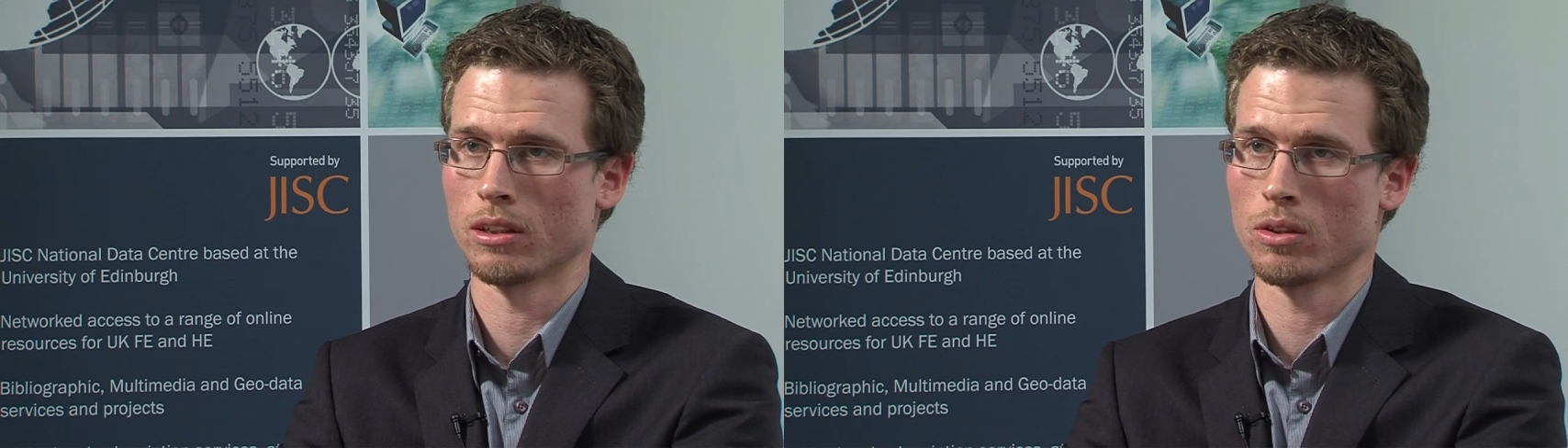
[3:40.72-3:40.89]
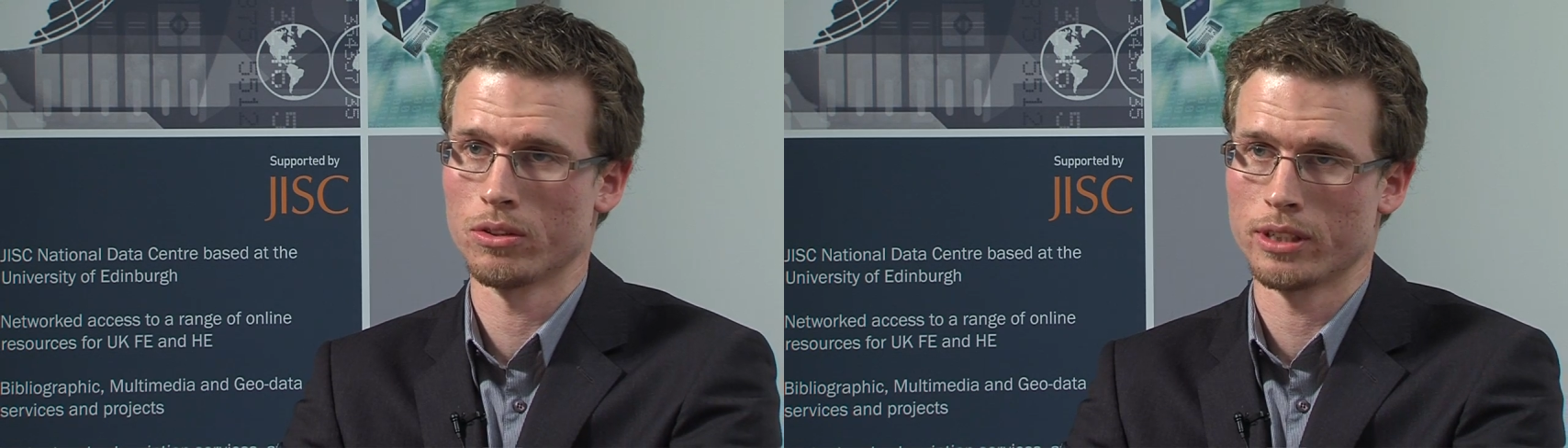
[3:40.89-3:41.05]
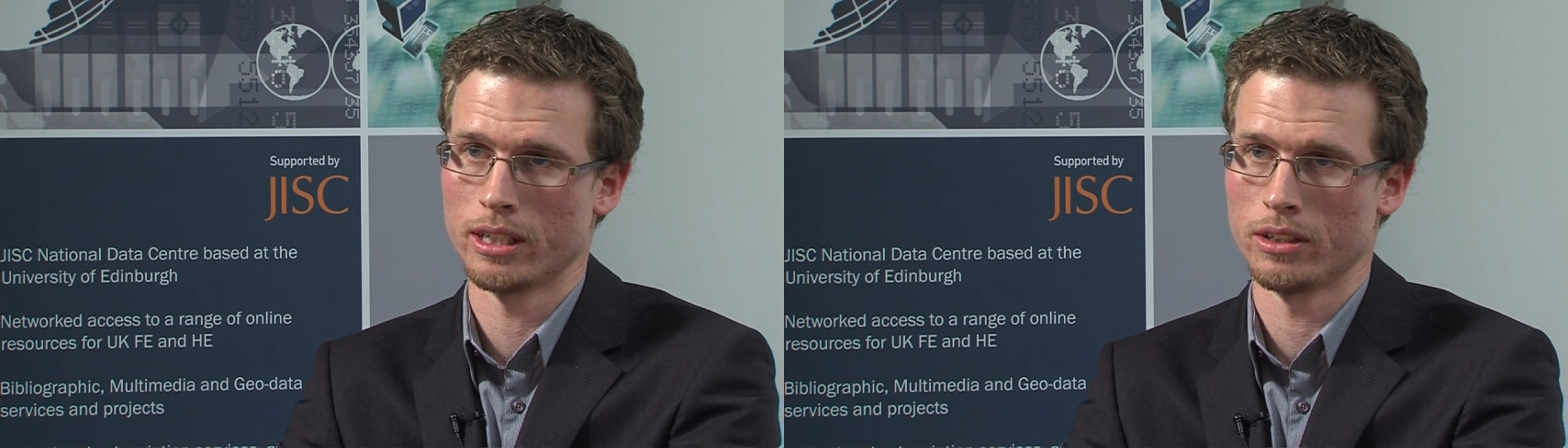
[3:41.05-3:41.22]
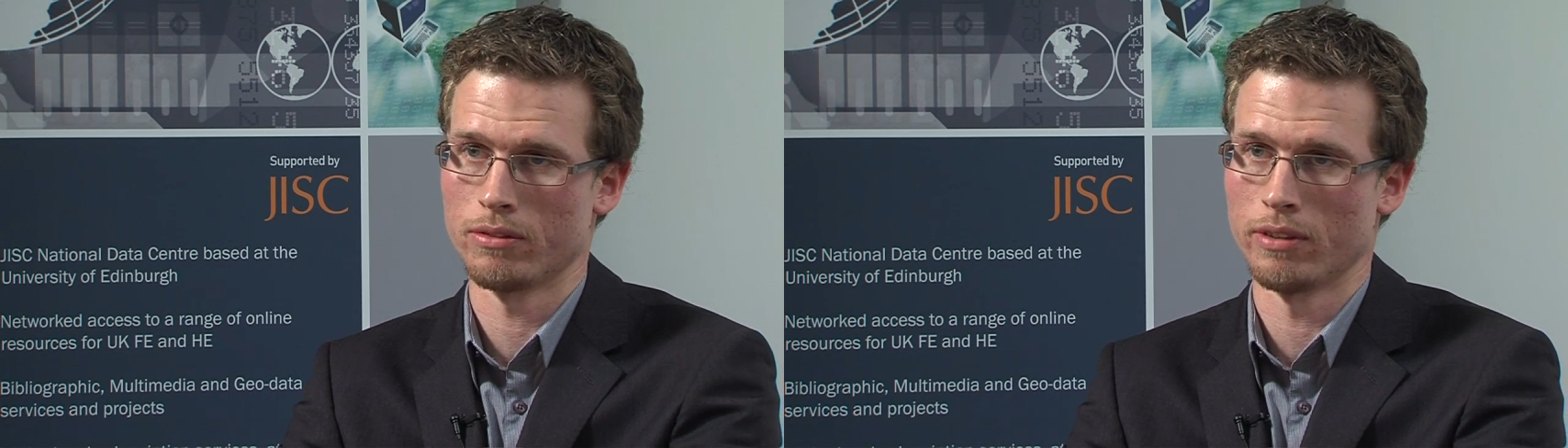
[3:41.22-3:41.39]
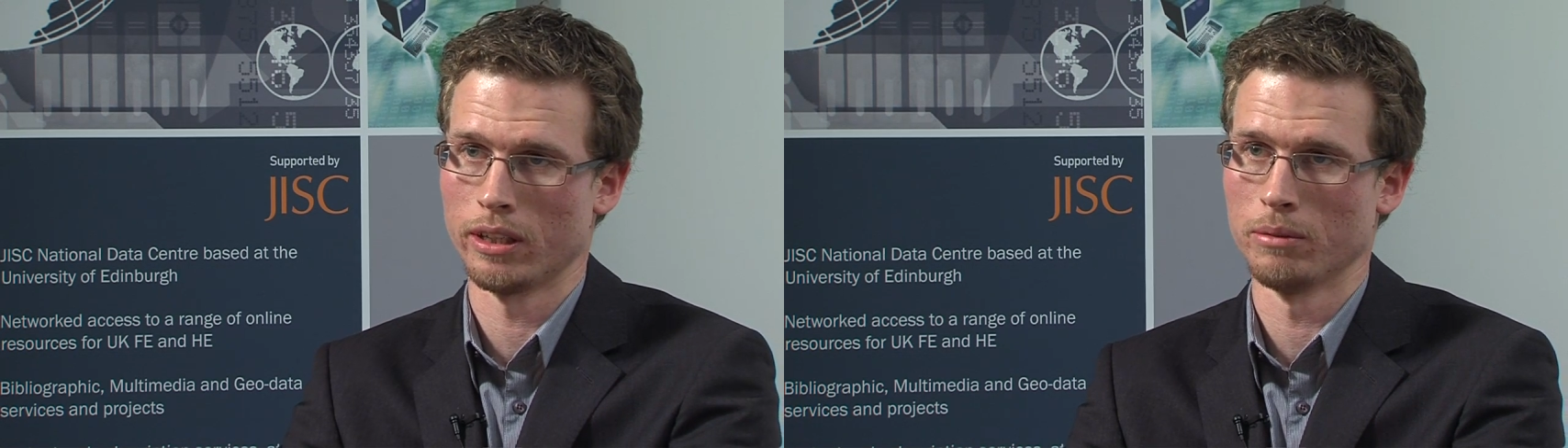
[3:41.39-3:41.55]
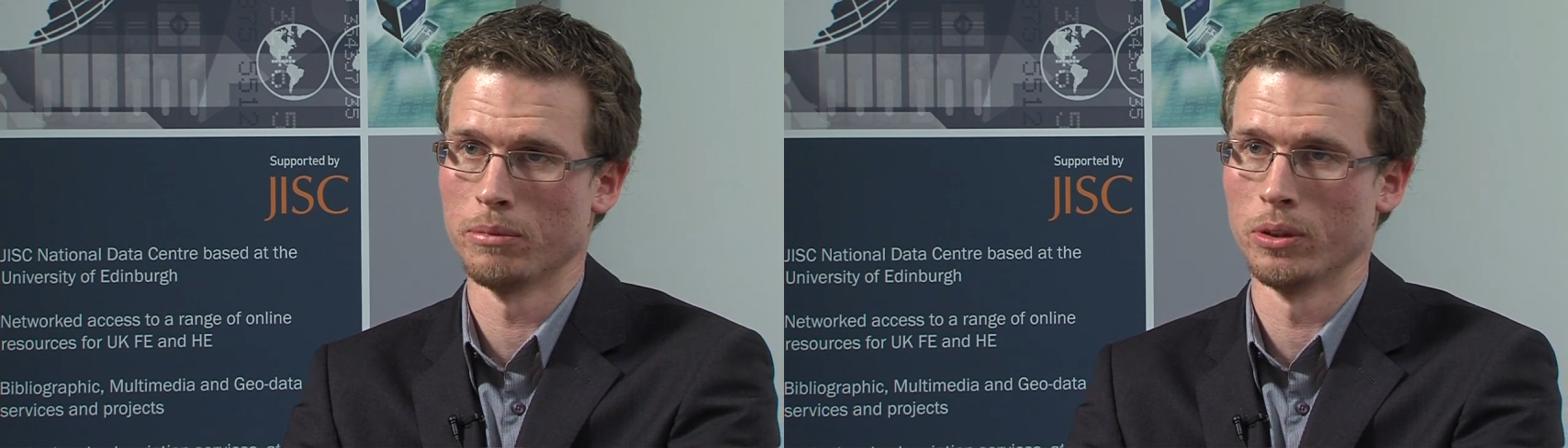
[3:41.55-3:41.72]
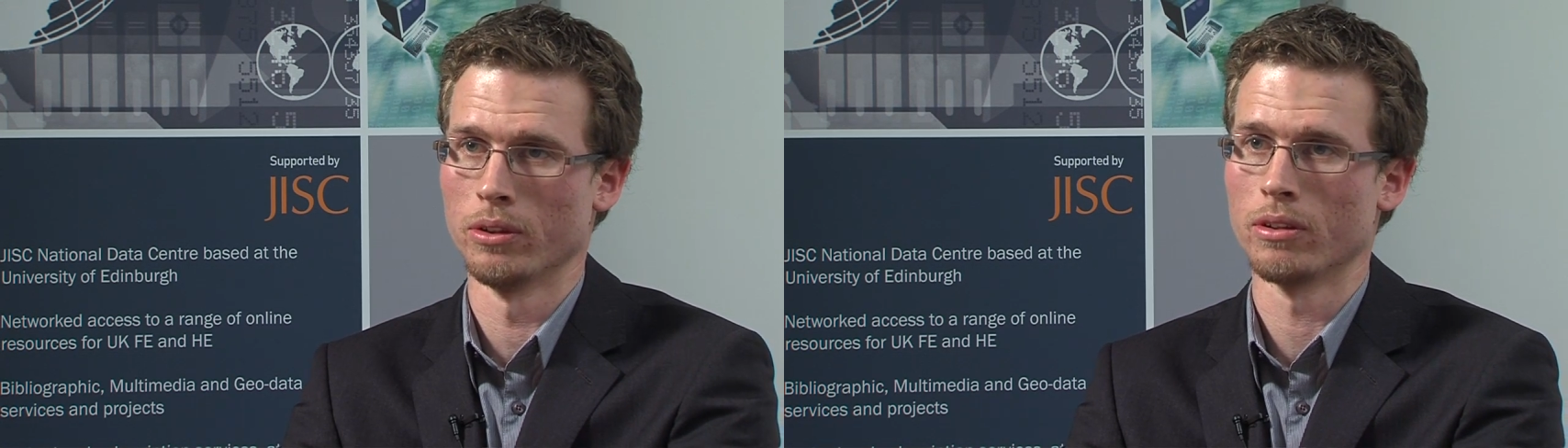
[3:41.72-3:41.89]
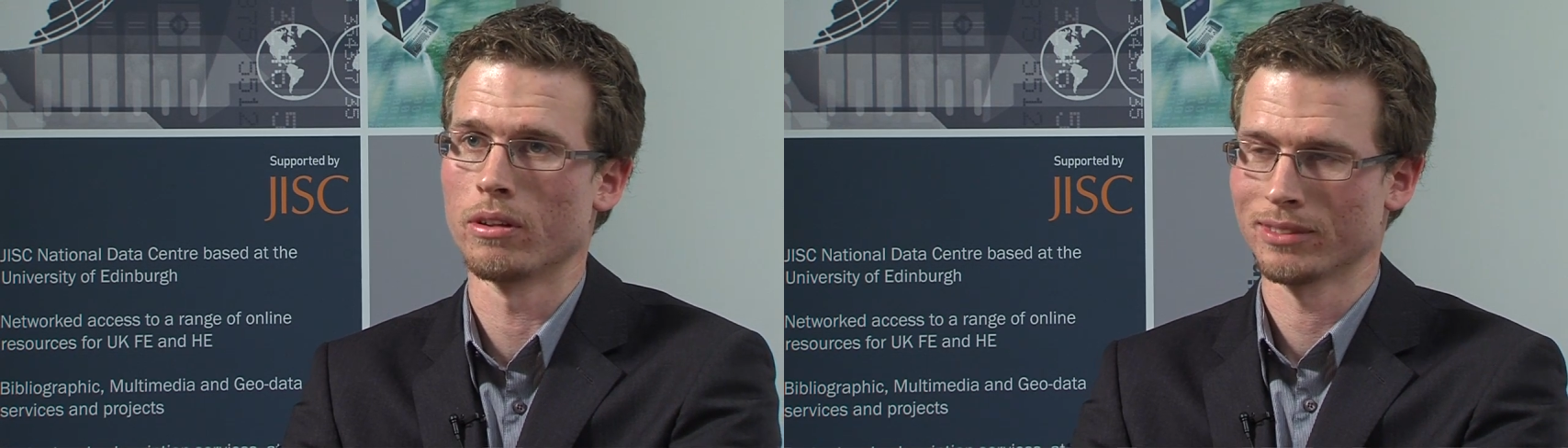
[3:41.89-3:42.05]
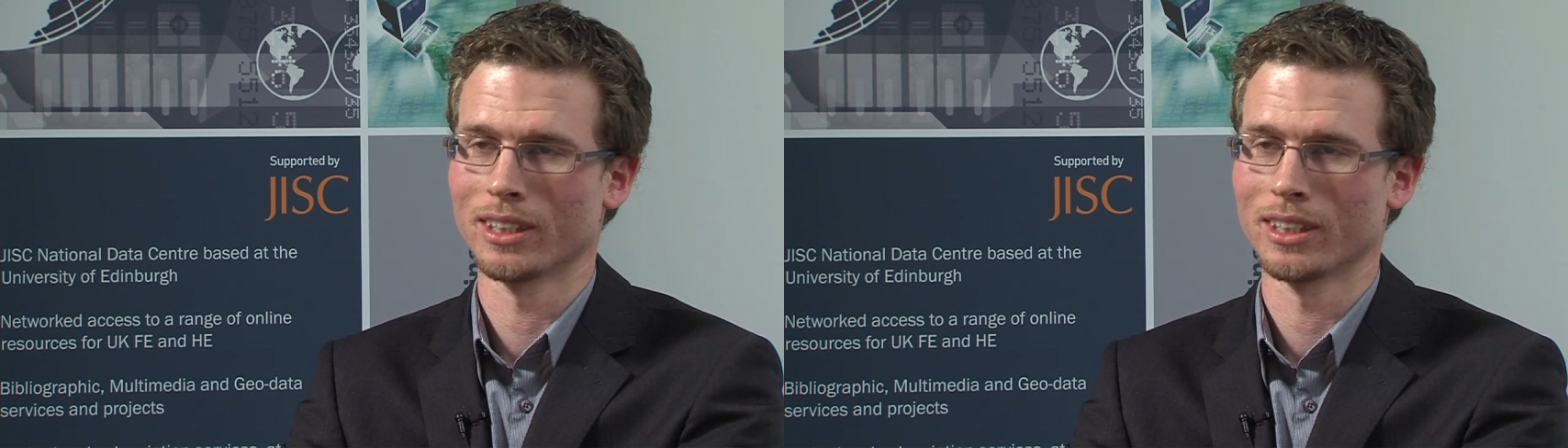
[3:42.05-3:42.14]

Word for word: content development.